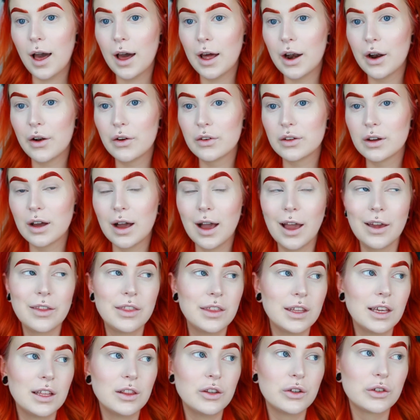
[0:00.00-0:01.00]
I don't know. I
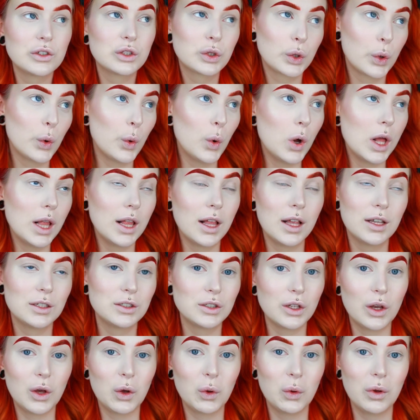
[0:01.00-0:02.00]
think it looks cool.
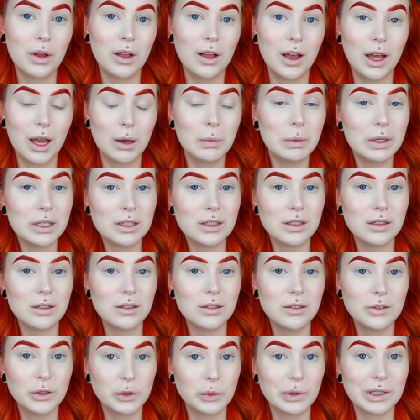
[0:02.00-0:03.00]
So I've
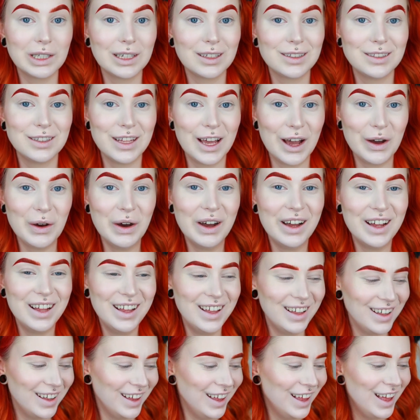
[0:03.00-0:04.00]
been doing it now.
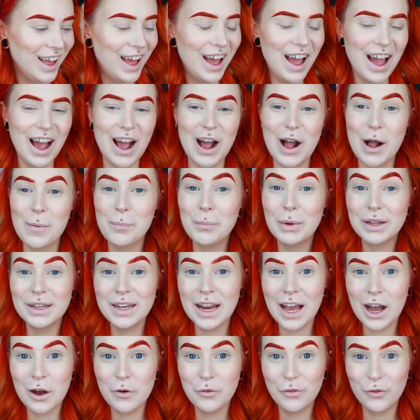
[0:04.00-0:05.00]
But
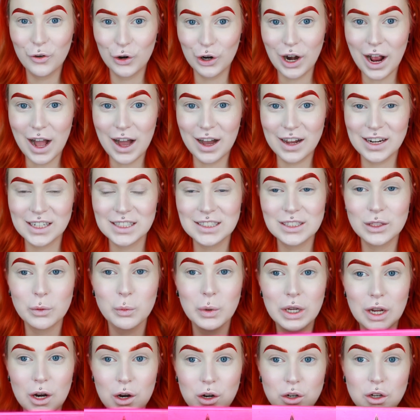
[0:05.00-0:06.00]
now for eyes,
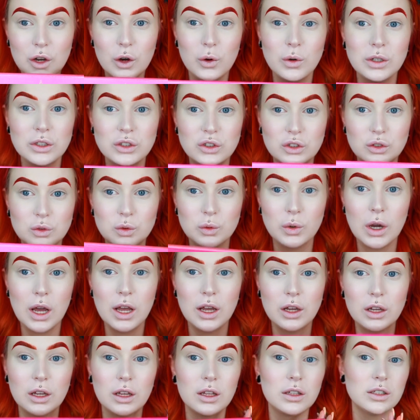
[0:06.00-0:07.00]
we are going to
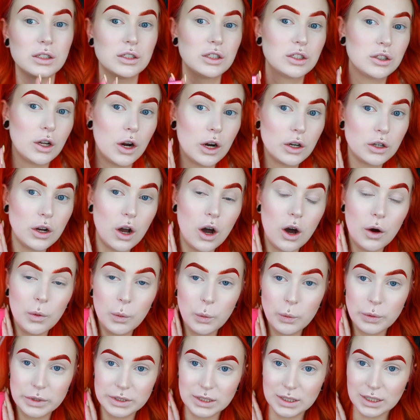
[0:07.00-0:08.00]
start
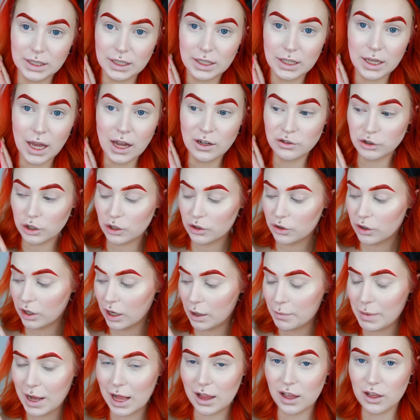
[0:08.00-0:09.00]
off with the
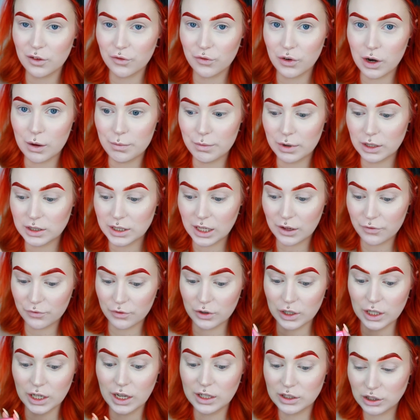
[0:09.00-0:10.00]
Androgyny palette from
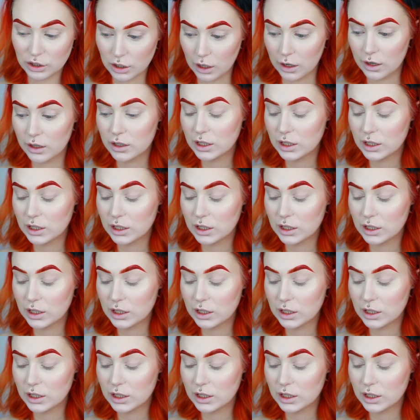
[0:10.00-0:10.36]
Jeffree Star